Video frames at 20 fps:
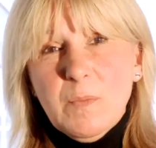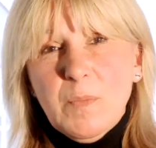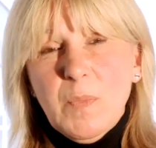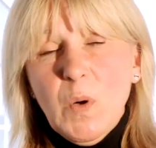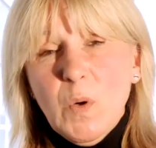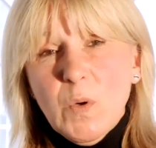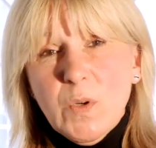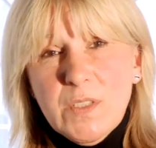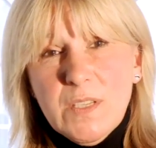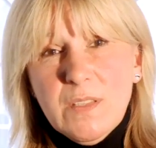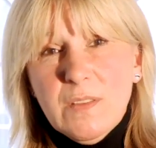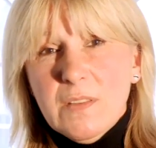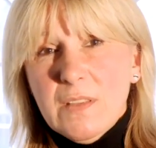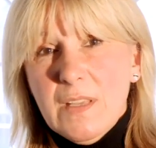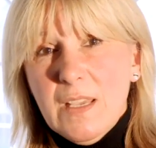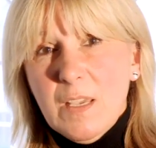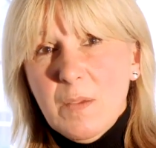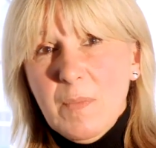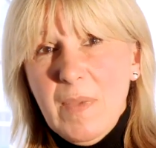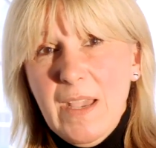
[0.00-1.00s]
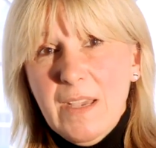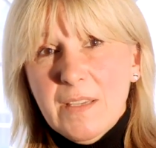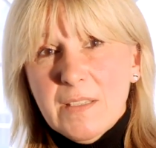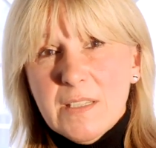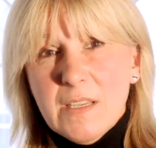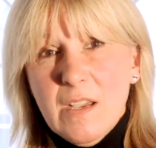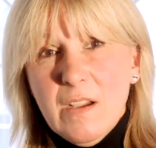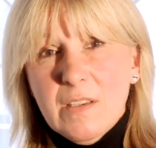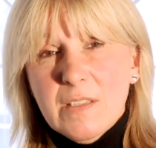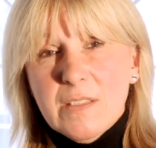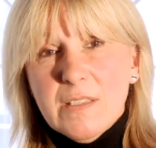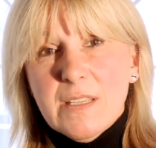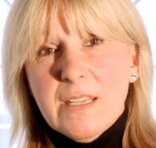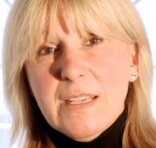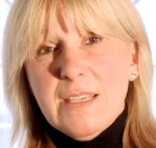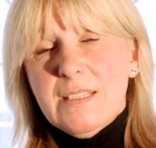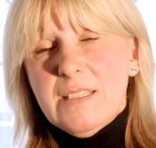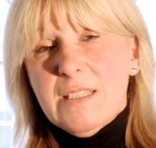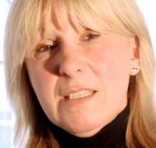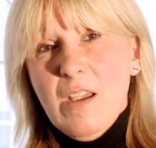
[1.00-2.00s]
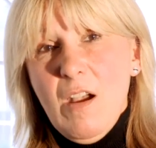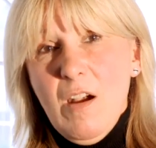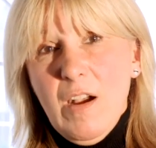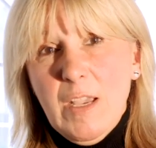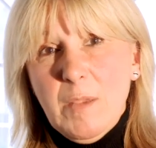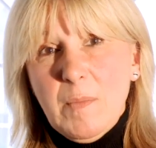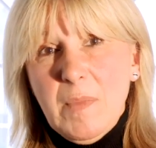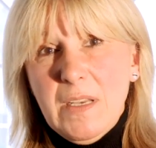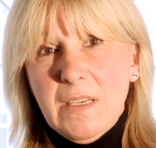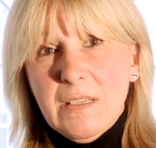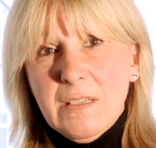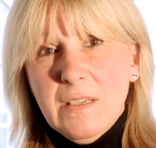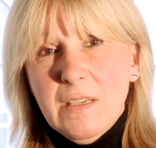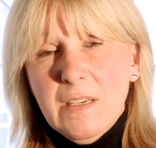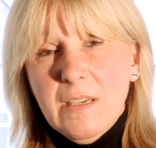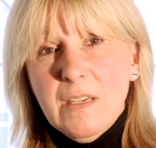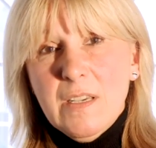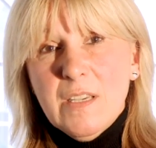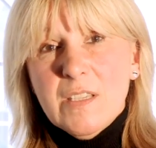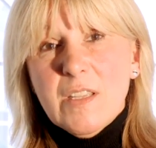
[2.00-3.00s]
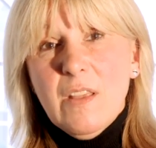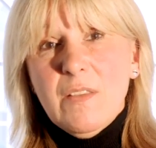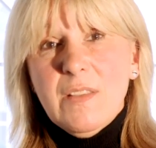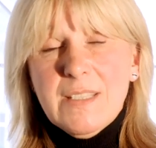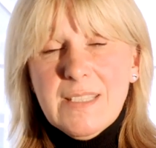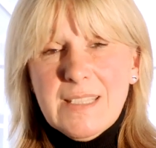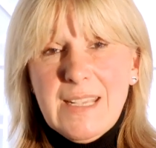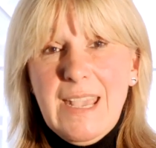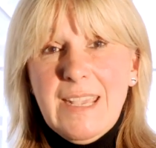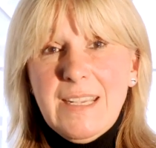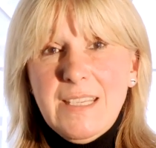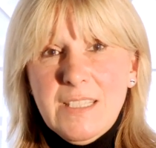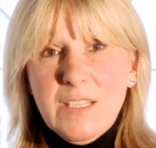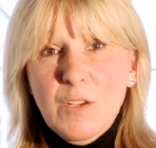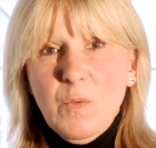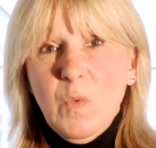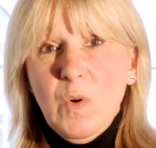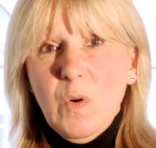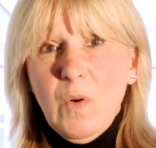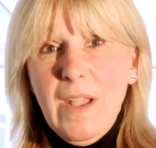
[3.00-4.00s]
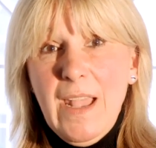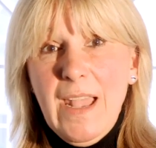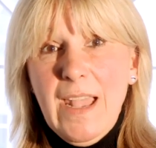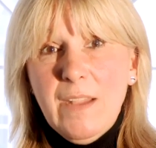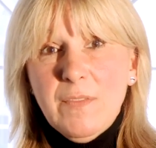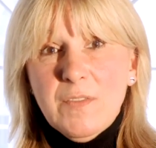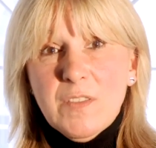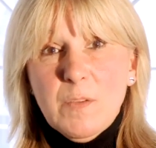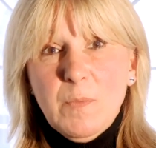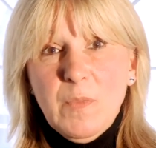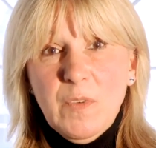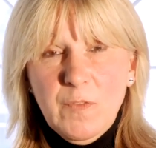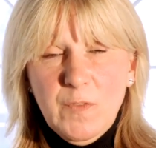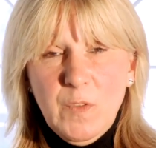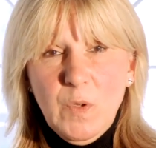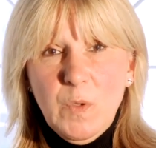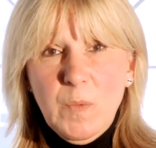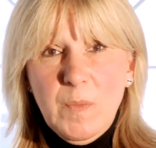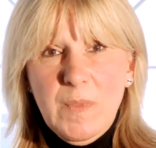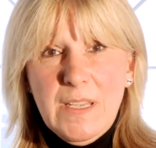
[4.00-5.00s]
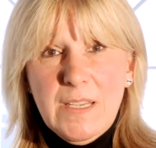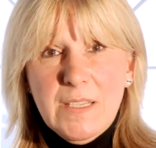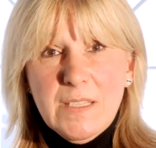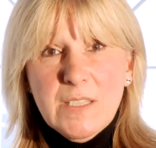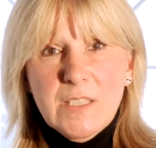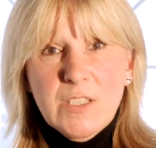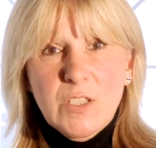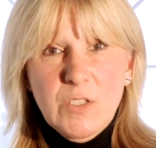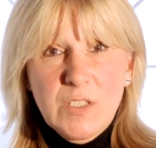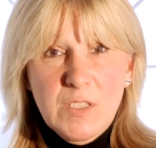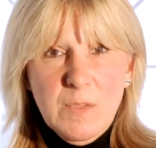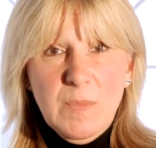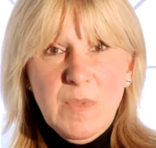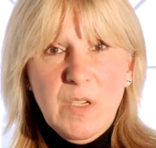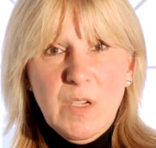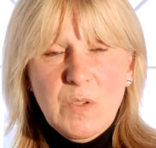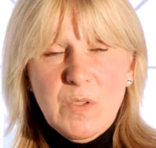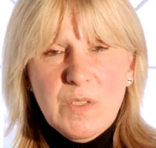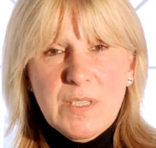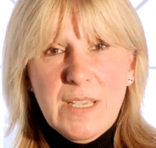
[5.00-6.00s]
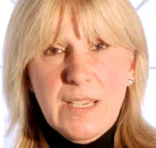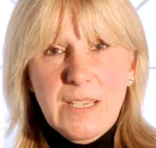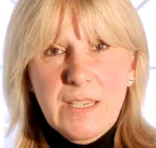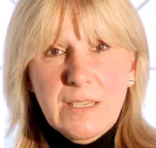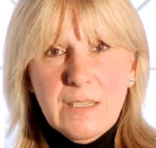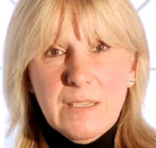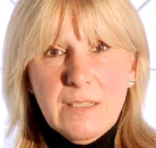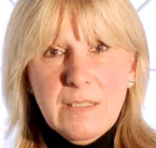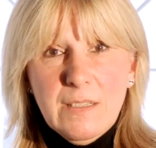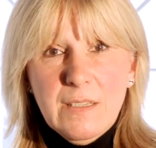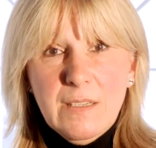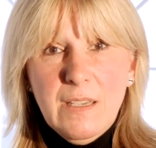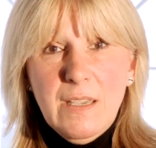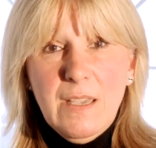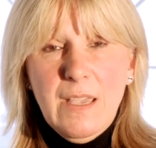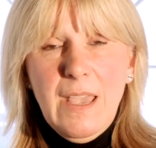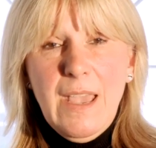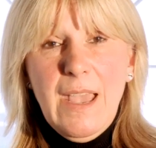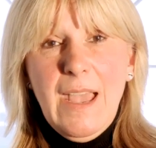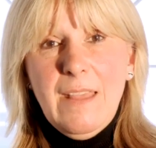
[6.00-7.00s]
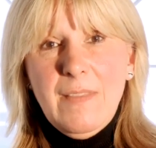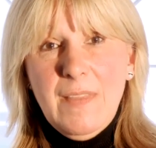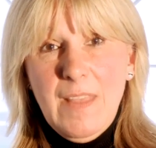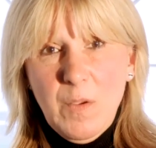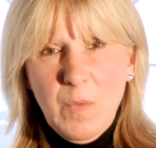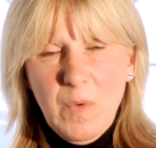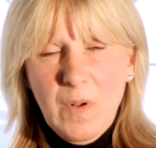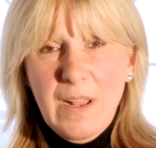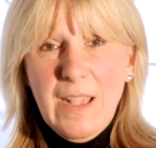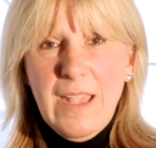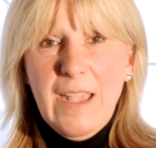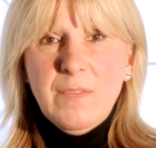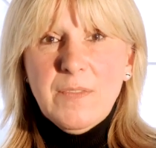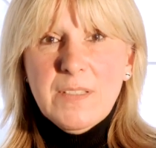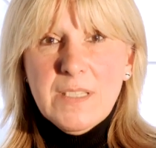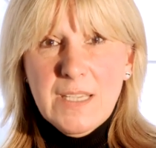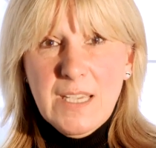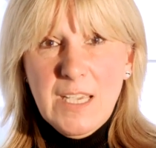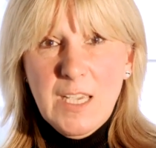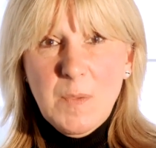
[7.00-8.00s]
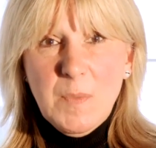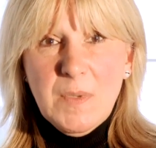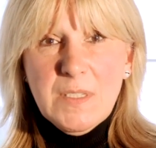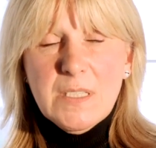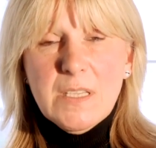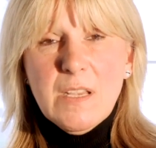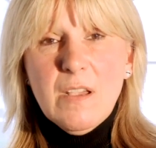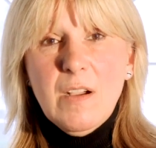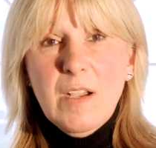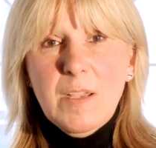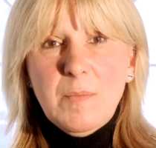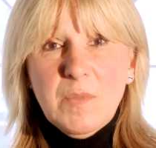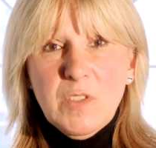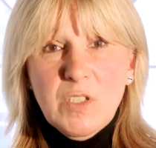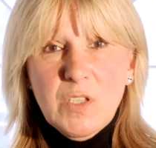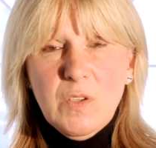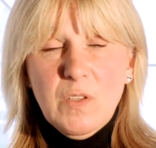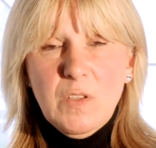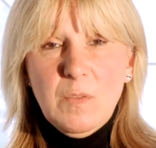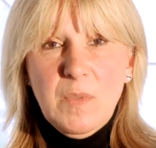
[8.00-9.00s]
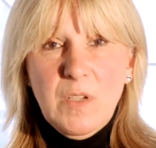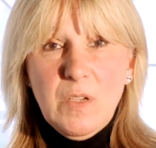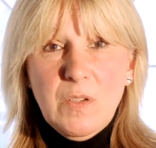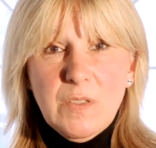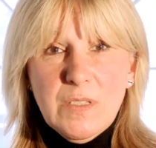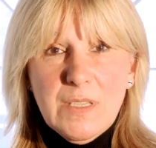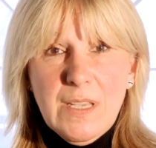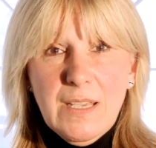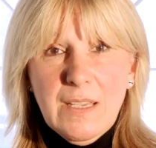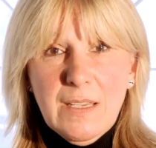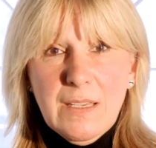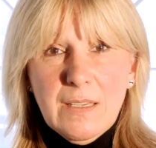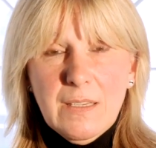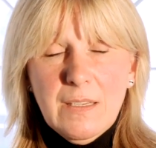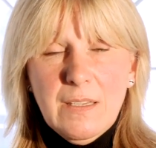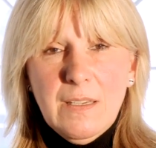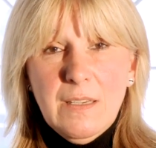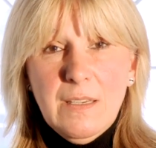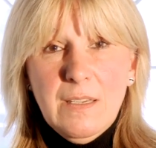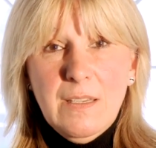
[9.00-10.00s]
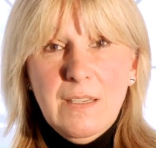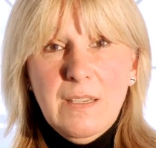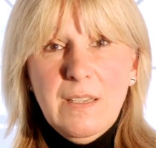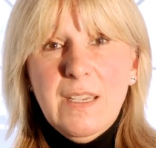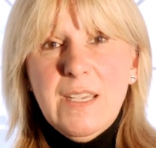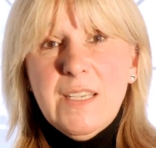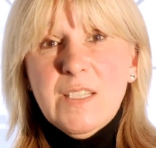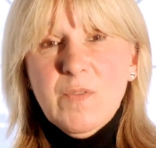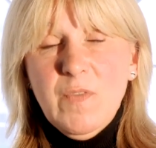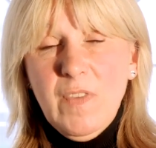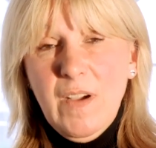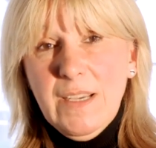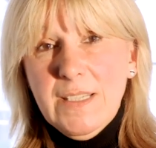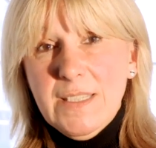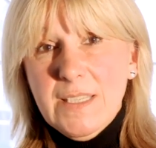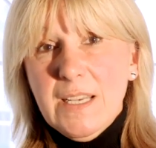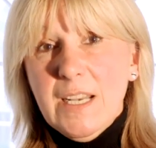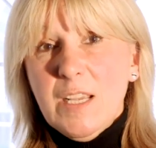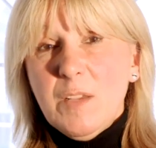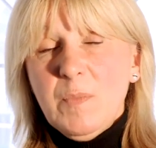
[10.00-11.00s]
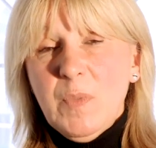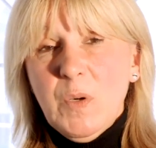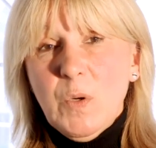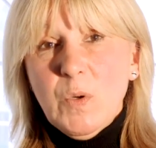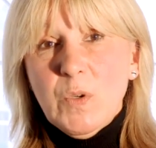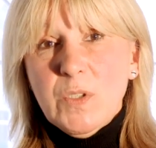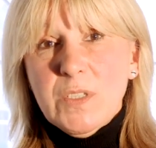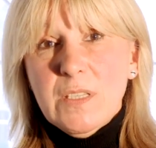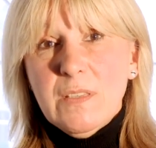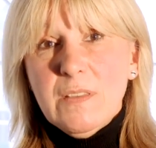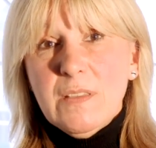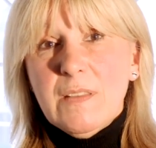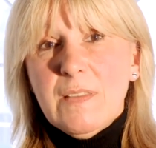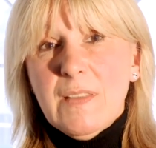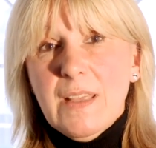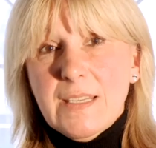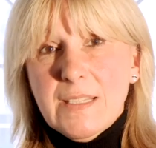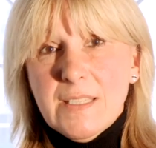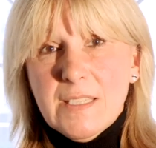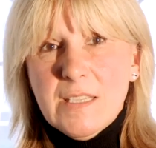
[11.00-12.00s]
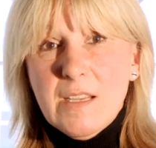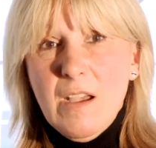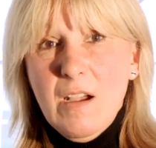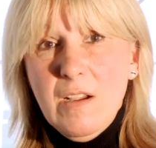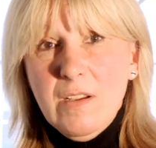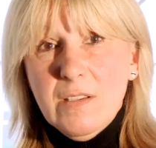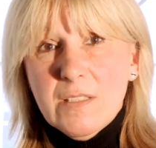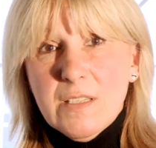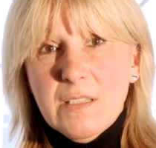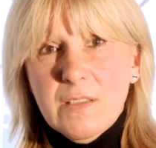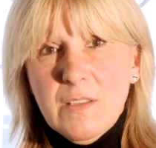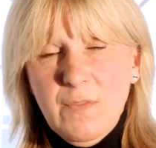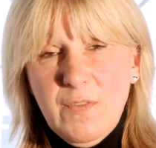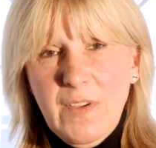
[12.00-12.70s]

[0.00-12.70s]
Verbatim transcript: important thing about dance is timing. So the skater will have to perform this to some music, and they will have to keep in time to the music. It's vitally important that they start the